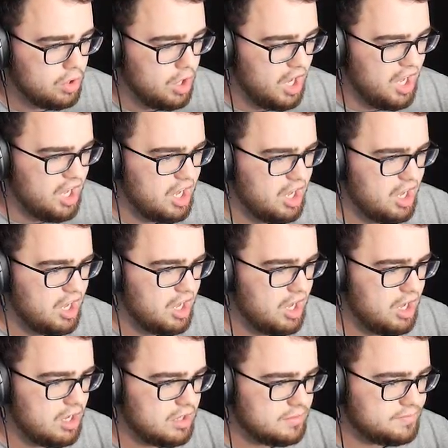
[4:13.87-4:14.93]
Huh?
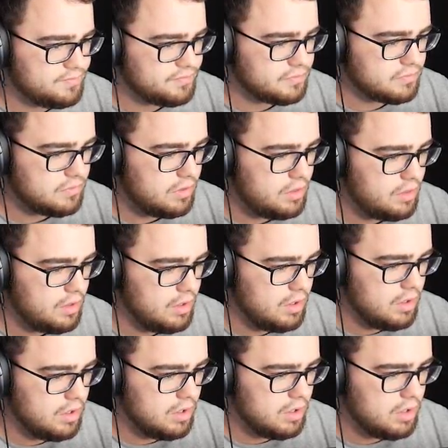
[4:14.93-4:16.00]
Can I
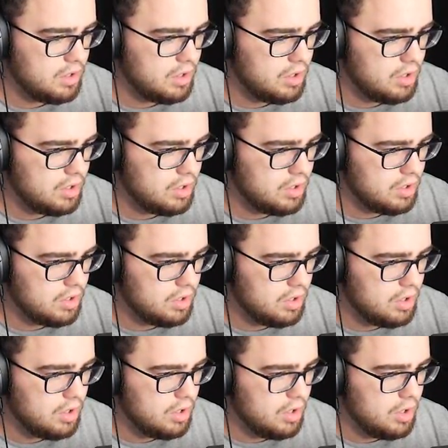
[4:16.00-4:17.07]
flaw on these brooms?
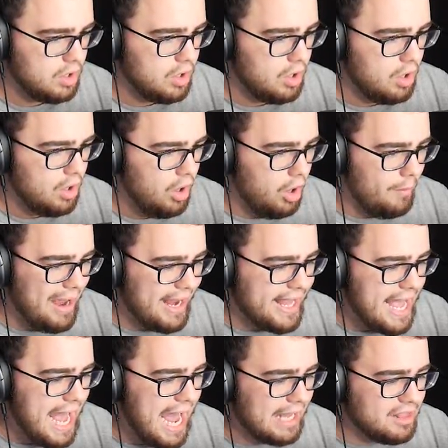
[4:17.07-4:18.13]
Oh my
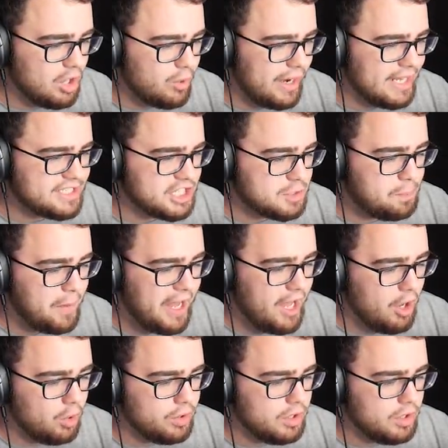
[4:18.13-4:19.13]
God! Look what I just built!